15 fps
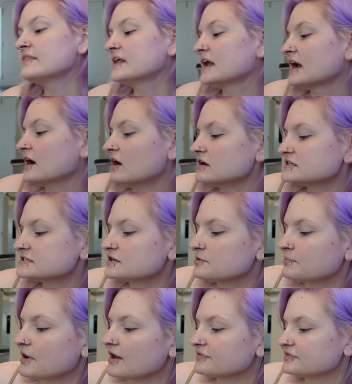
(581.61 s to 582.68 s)
then I also
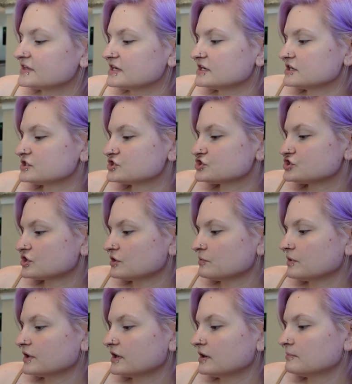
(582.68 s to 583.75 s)
bought the
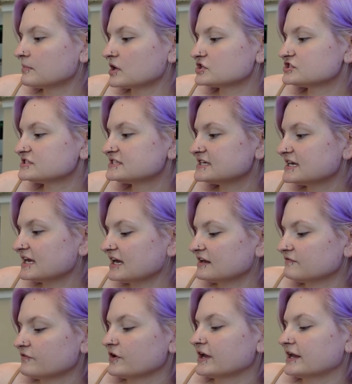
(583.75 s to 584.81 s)
Sherwood emergency
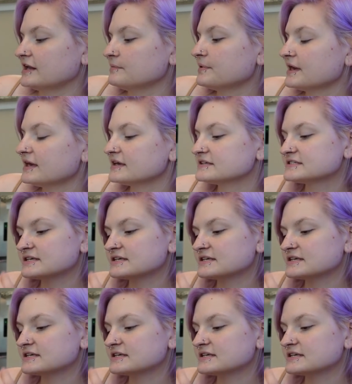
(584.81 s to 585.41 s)
kit for guinea pigs.